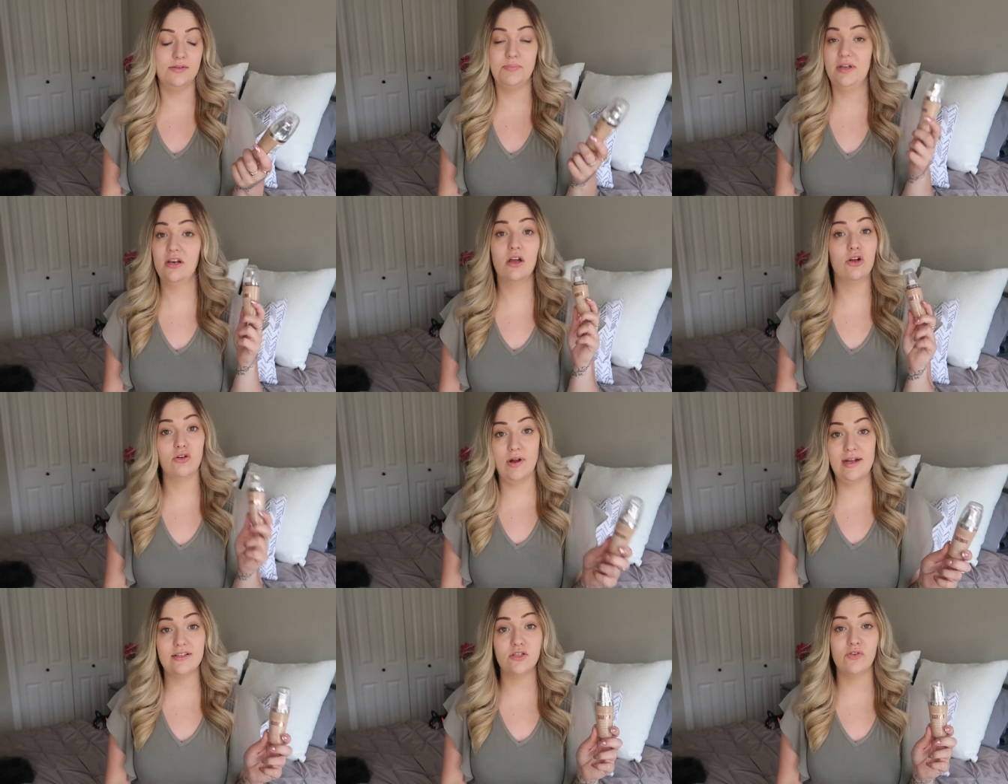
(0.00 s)
has been
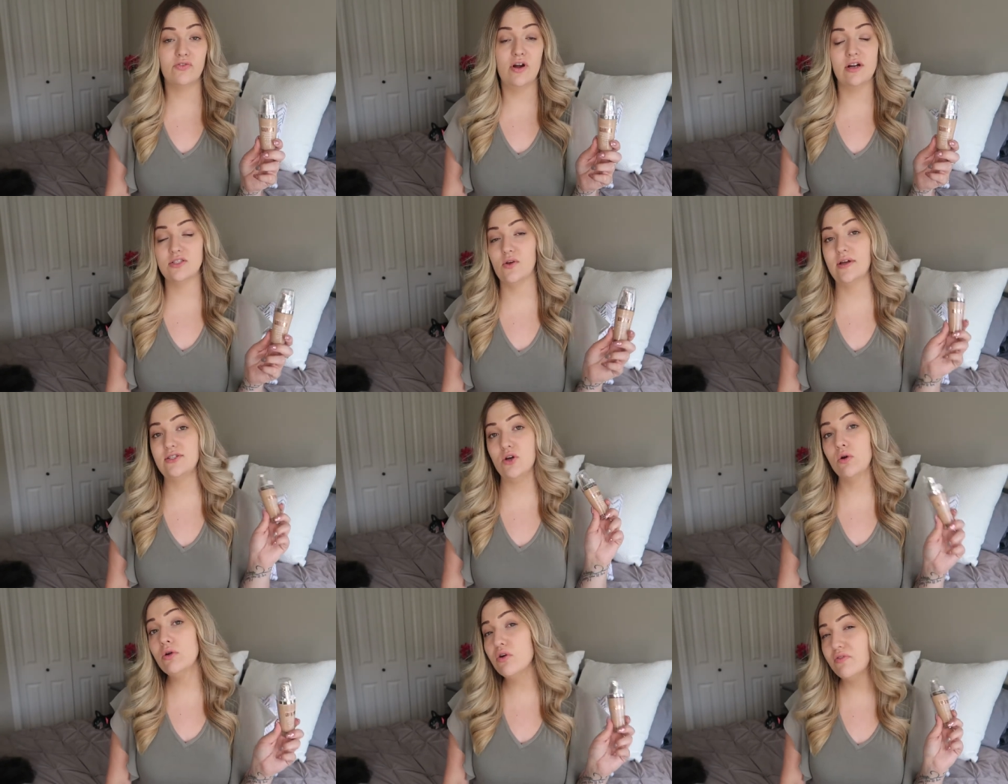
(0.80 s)
great so far, so I
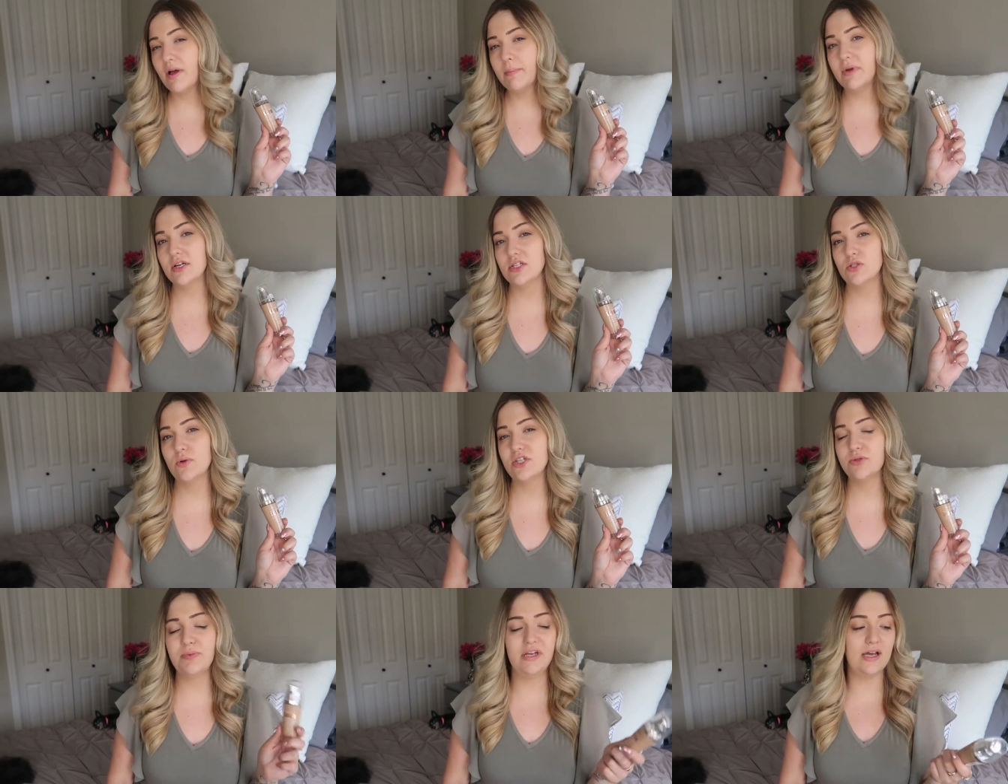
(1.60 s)
don't know if I'm gonna switch,